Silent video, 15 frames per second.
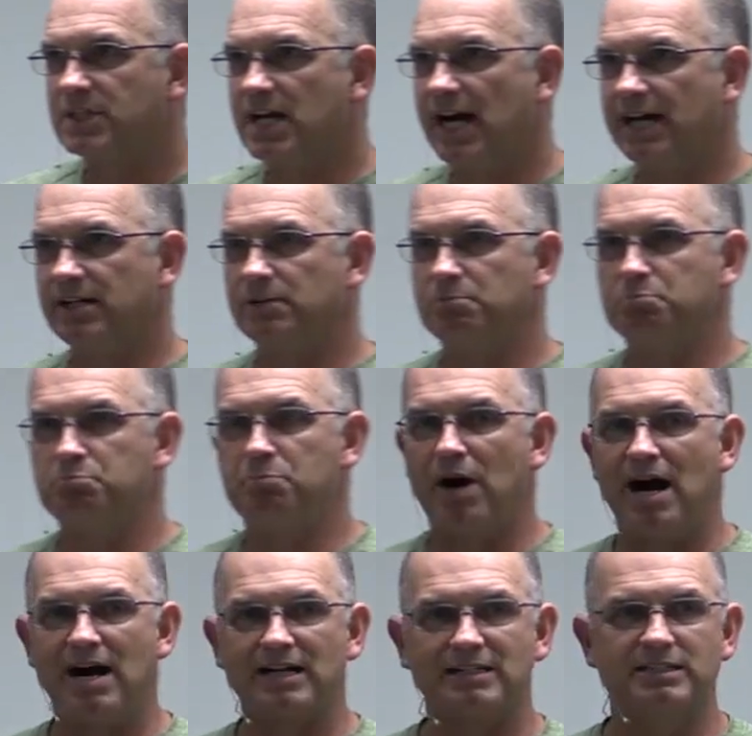kind of
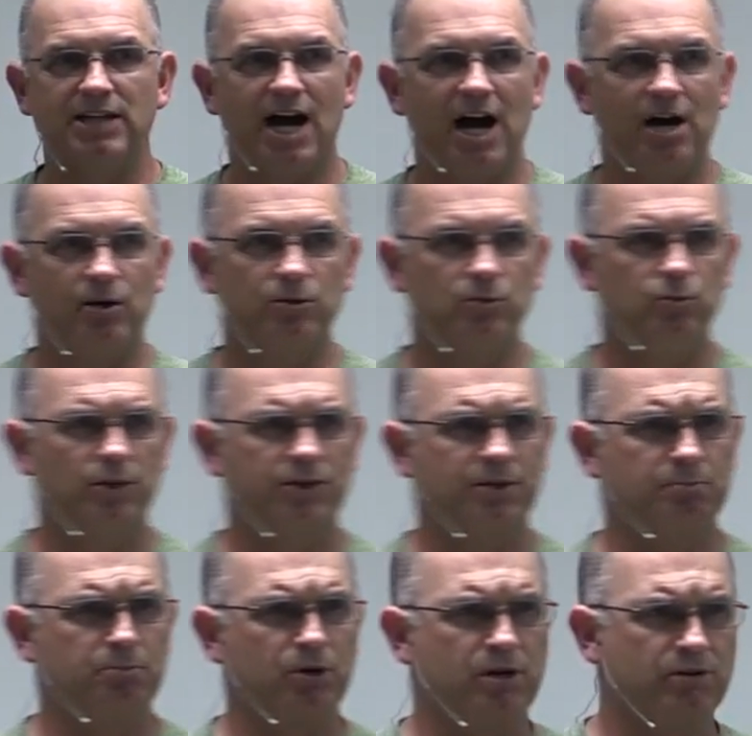bogged down with the
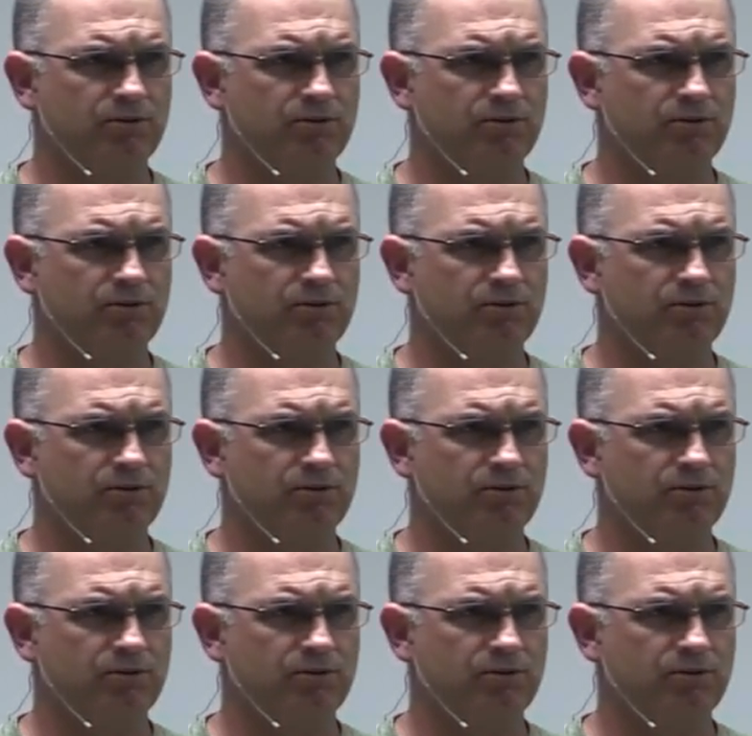book